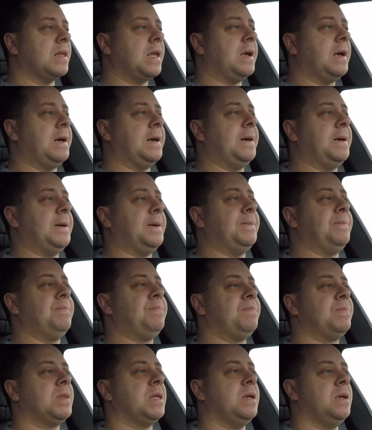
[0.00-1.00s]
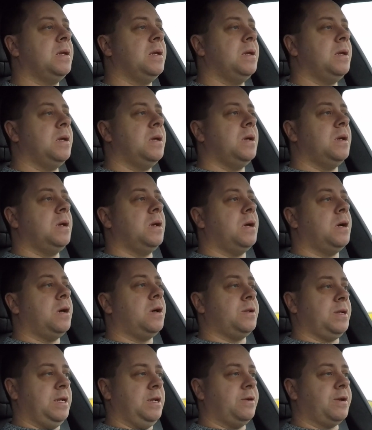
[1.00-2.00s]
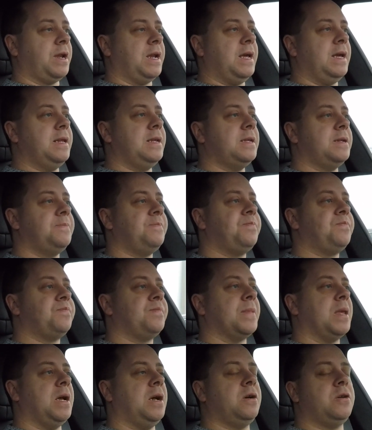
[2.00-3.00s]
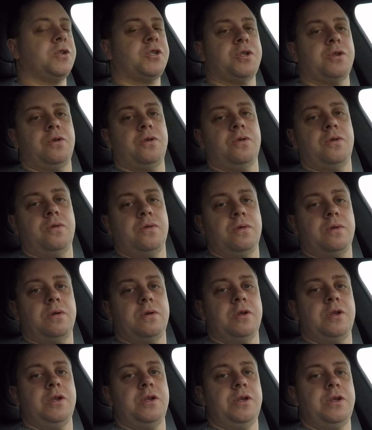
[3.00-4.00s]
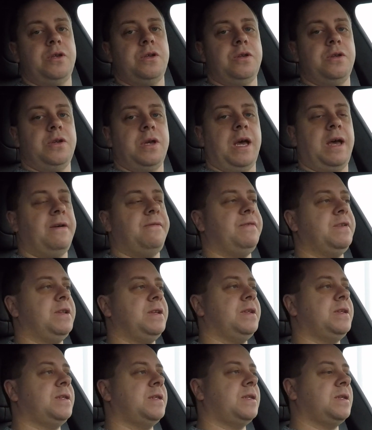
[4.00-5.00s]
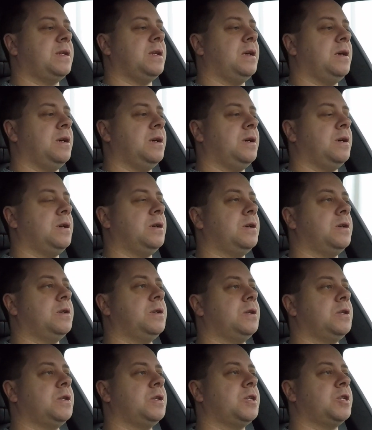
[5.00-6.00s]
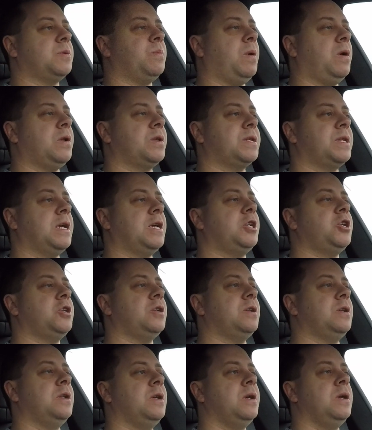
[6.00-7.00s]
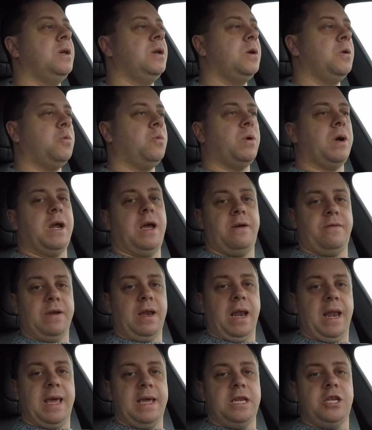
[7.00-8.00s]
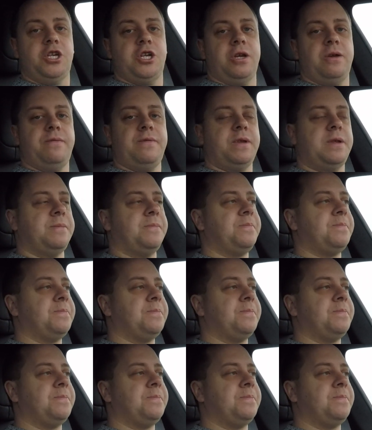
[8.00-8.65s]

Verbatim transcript: On the other hand, I also have this small section where I have the lane shift,